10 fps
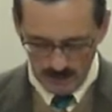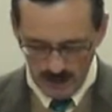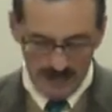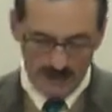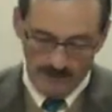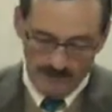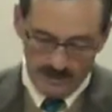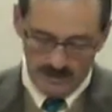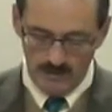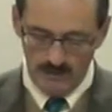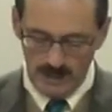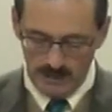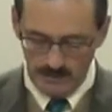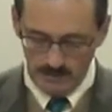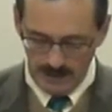God obviously knew what
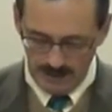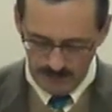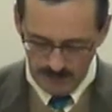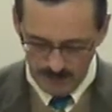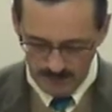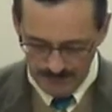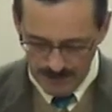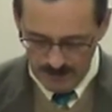Herod planned to do.